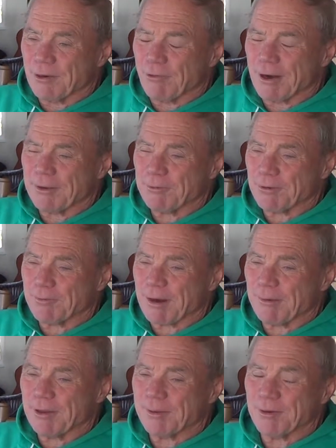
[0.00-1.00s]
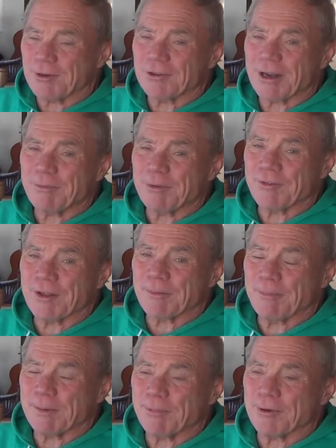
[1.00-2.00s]
Running was probably the most common thing
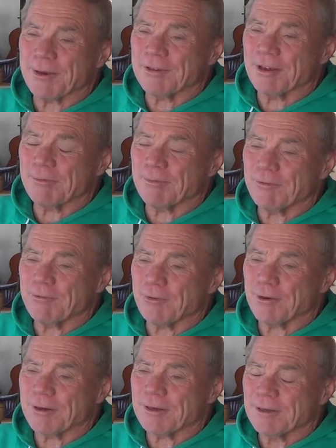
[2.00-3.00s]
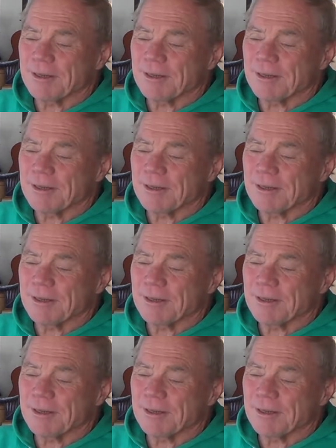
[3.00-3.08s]
people had done before.